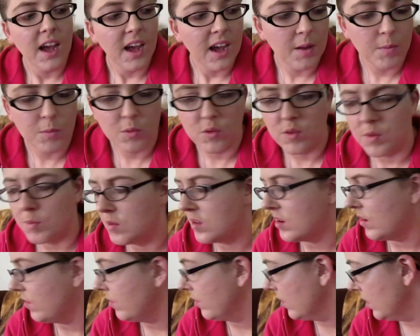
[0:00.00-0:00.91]
I move some
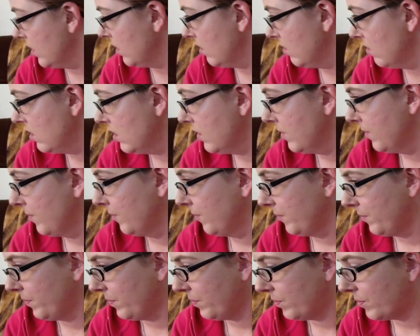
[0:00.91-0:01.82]
stuff around.
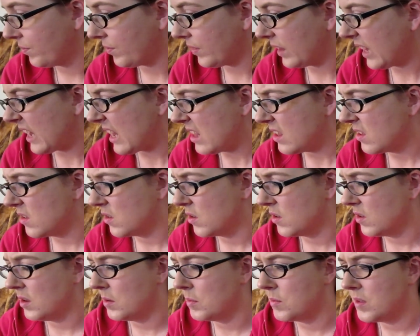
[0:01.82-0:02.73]

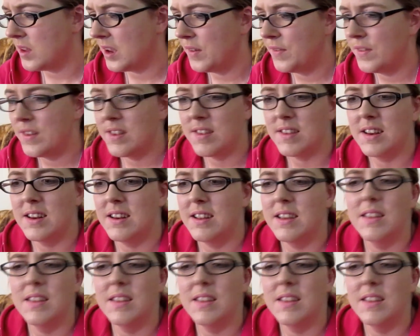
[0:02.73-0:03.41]
Because some stuff isn't